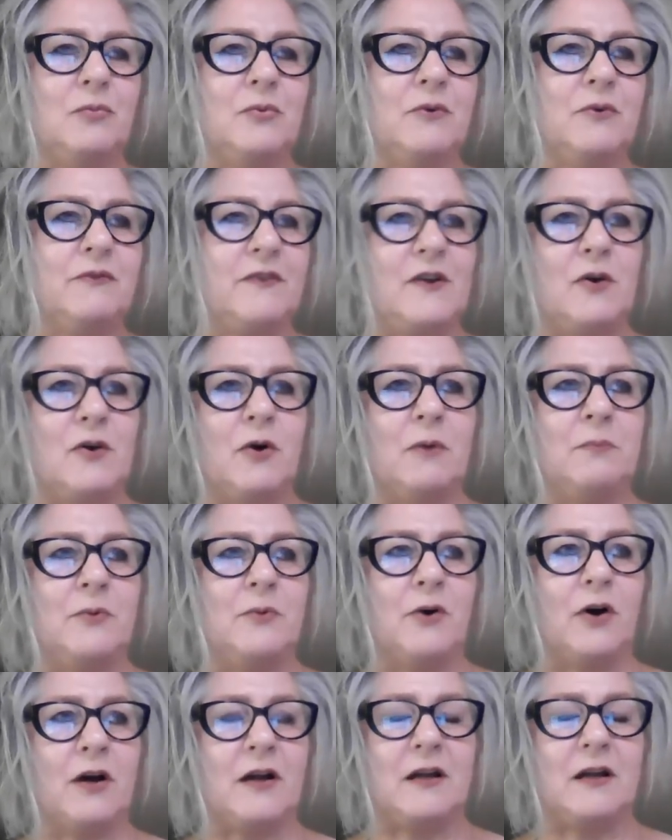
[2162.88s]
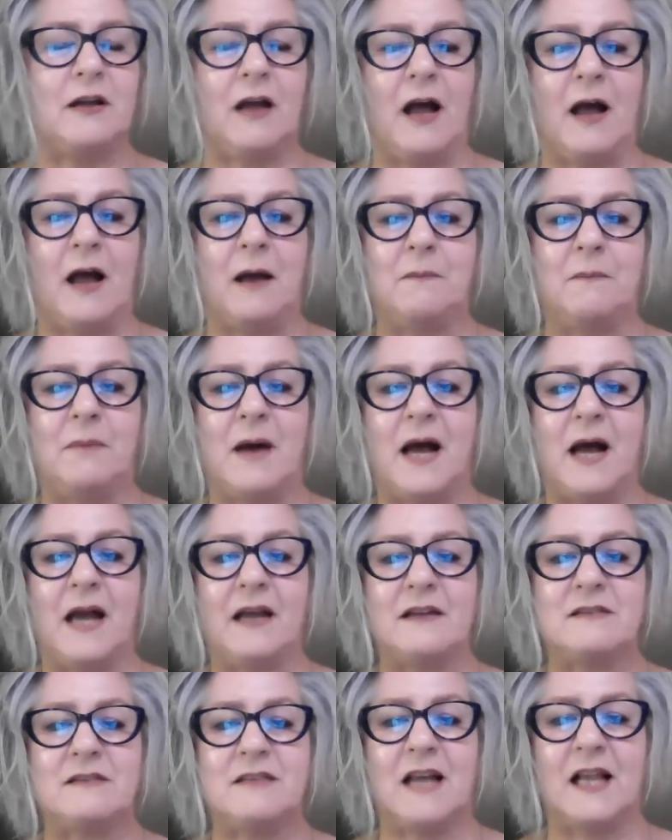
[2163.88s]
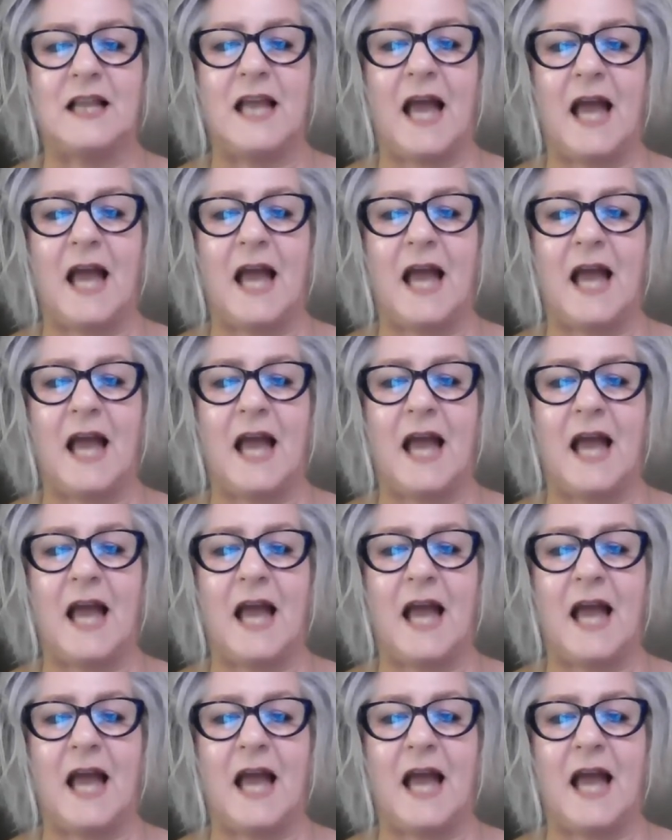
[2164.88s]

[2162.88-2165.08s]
review a book by Sally